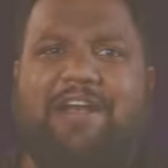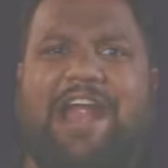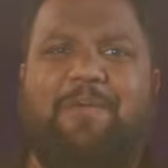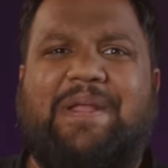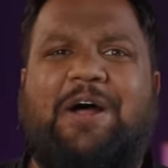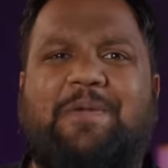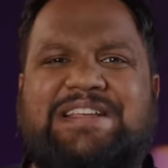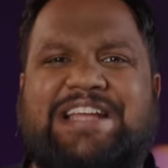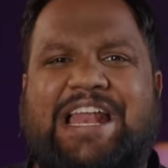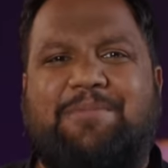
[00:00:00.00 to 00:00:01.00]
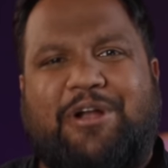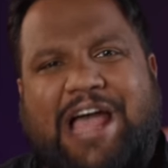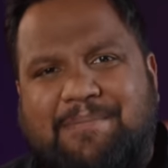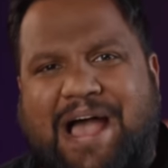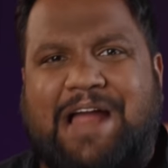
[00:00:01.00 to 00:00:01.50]
Alright, without wasting any more
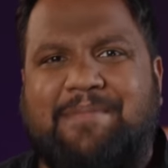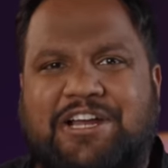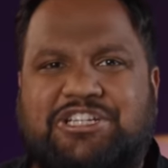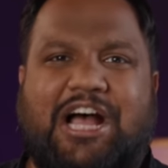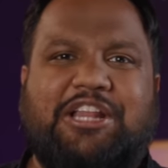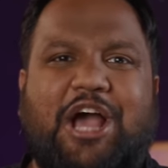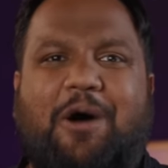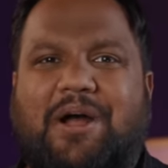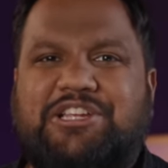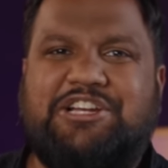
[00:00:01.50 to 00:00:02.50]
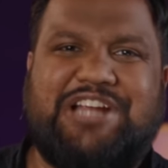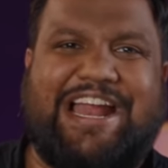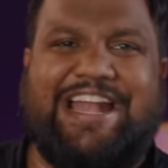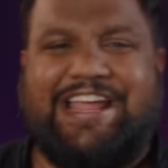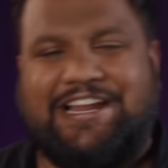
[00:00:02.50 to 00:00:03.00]
time, I'm Ershad. you're watching
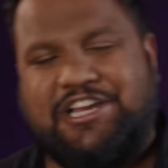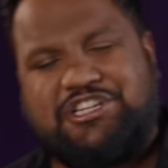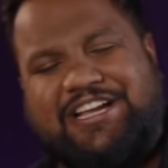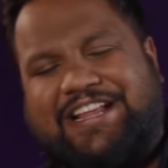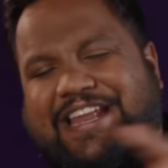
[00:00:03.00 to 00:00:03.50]
Trakin English.